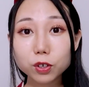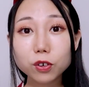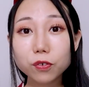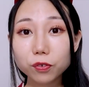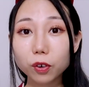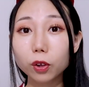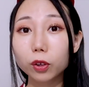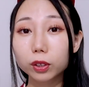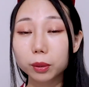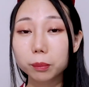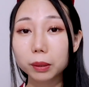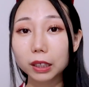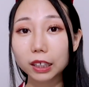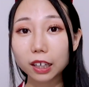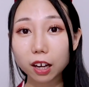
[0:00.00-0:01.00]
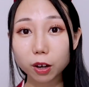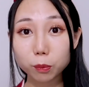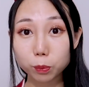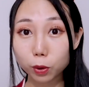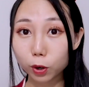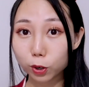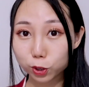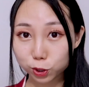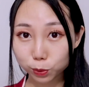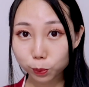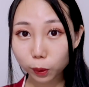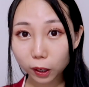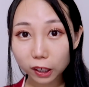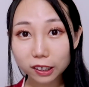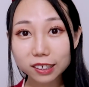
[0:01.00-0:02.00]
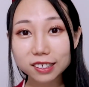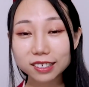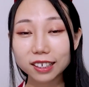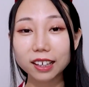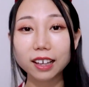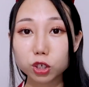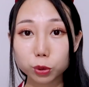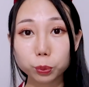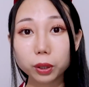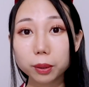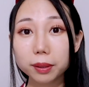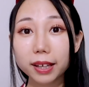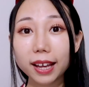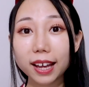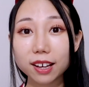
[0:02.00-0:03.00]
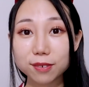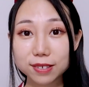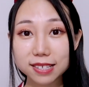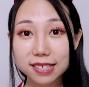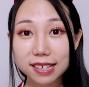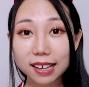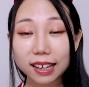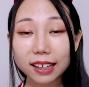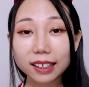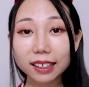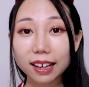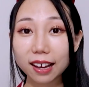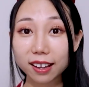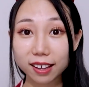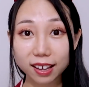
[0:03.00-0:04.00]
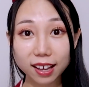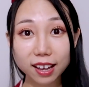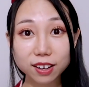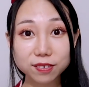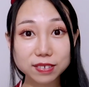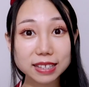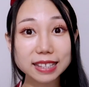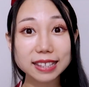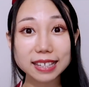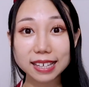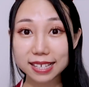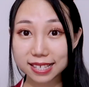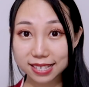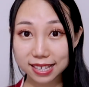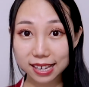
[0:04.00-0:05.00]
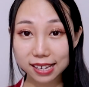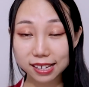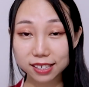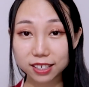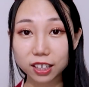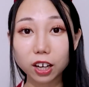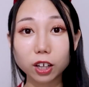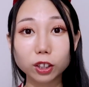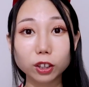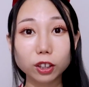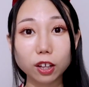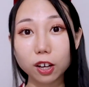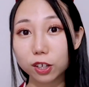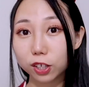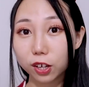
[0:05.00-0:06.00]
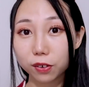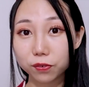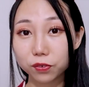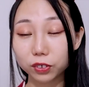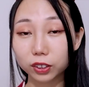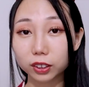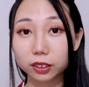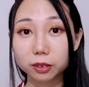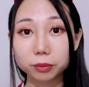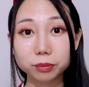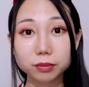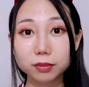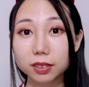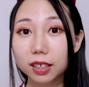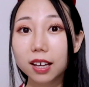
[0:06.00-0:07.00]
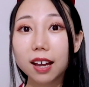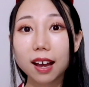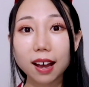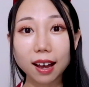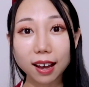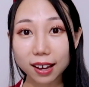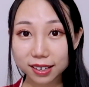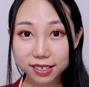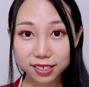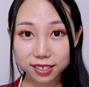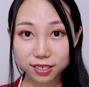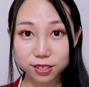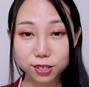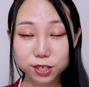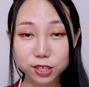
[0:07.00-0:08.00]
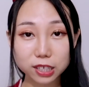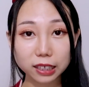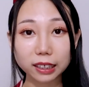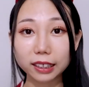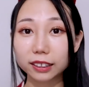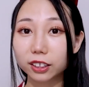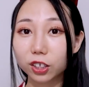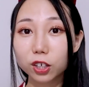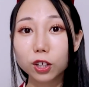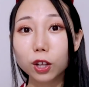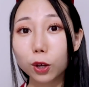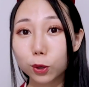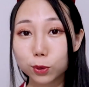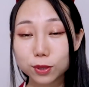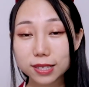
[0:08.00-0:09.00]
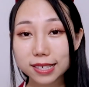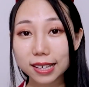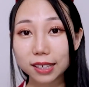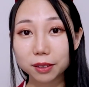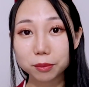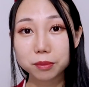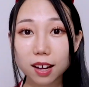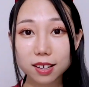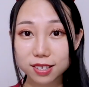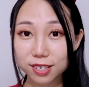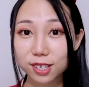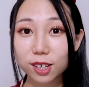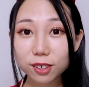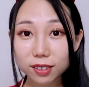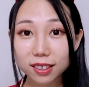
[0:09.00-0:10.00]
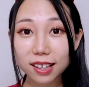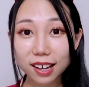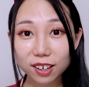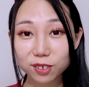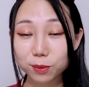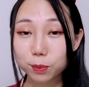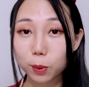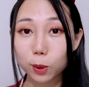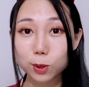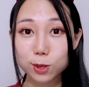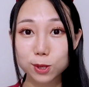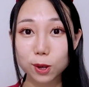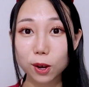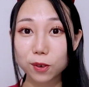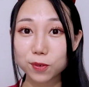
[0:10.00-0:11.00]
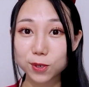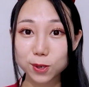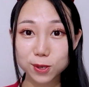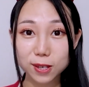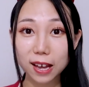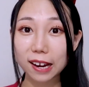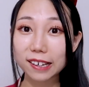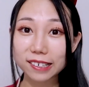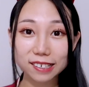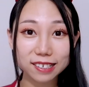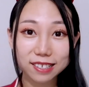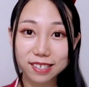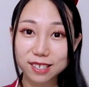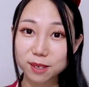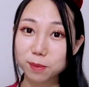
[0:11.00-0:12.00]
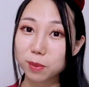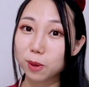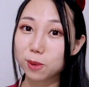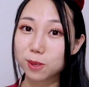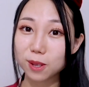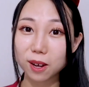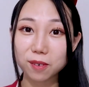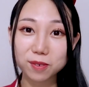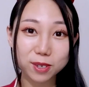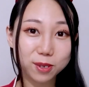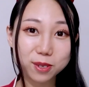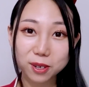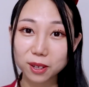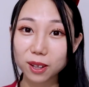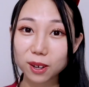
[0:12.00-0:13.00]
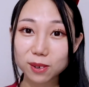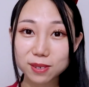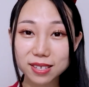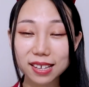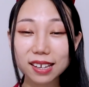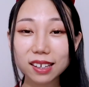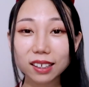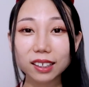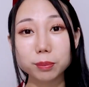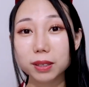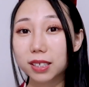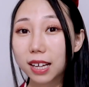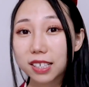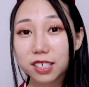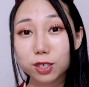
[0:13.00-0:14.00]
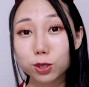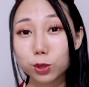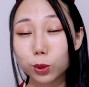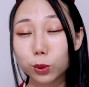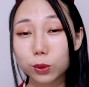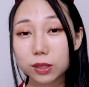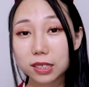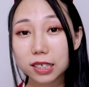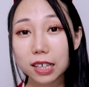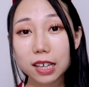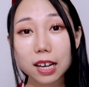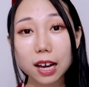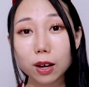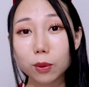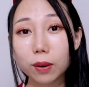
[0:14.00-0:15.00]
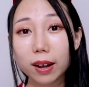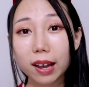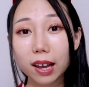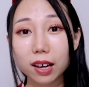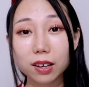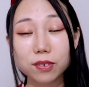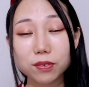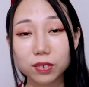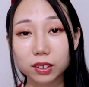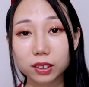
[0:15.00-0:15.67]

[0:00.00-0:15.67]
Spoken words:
you followed me on Poshmark, you probably have seen I have listed a lot of items and clothing. I still love most of those items, most of those clothing, but I just don't think I will have